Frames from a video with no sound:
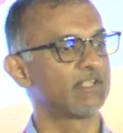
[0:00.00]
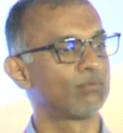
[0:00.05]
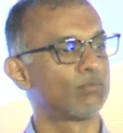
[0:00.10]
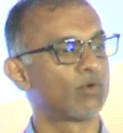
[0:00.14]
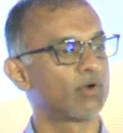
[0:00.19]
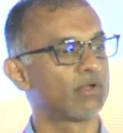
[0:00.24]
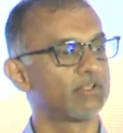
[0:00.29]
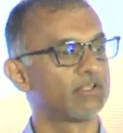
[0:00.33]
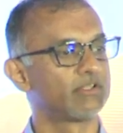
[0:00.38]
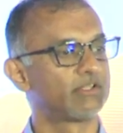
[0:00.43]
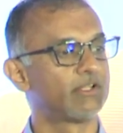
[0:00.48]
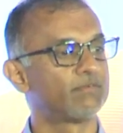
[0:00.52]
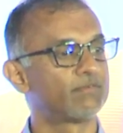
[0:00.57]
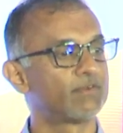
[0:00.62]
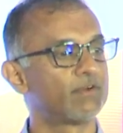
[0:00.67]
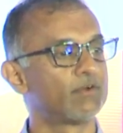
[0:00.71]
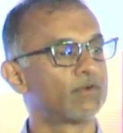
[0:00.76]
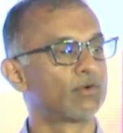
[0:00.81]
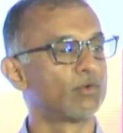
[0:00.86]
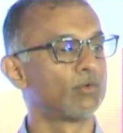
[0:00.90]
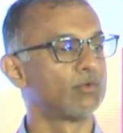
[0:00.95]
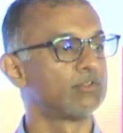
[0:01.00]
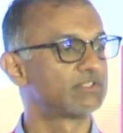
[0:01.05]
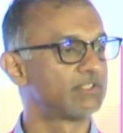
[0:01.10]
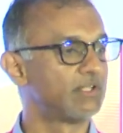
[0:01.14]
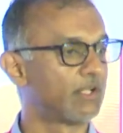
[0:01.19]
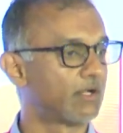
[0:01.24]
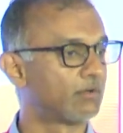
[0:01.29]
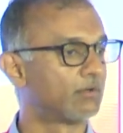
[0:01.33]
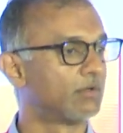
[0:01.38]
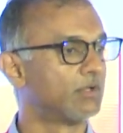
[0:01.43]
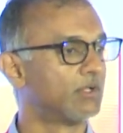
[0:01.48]
what are the different roles
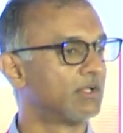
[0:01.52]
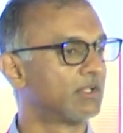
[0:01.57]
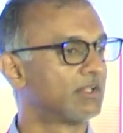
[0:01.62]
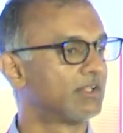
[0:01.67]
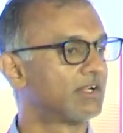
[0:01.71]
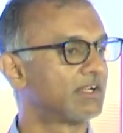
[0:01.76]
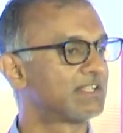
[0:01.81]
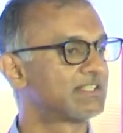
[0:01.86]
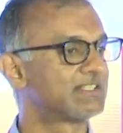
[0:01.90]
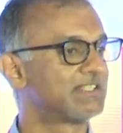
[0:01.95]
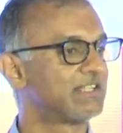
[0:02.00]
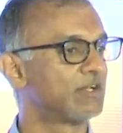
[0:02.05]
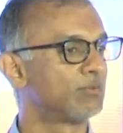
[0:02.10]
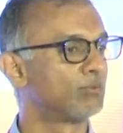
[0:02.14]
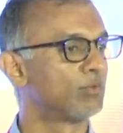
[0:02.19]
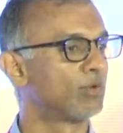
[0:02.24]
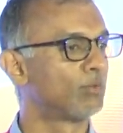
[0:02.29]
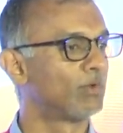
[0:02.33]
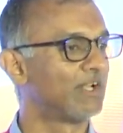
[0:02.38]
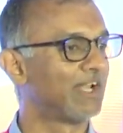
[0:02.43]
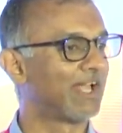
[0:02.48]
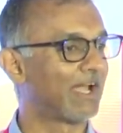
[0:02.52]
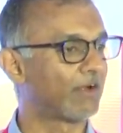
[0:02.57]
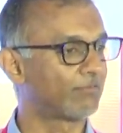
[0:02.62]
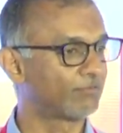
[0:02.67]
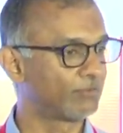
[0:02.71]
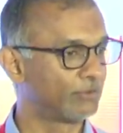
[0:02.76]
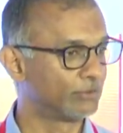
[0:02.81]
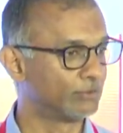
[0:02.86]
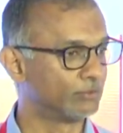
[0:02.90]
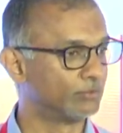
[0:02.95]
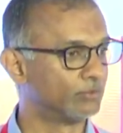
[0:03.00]
now that a CMO will have
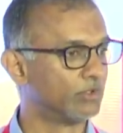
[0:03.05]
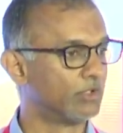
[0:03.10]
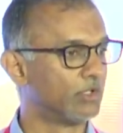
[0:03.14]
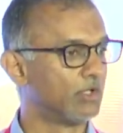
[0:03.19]
to do?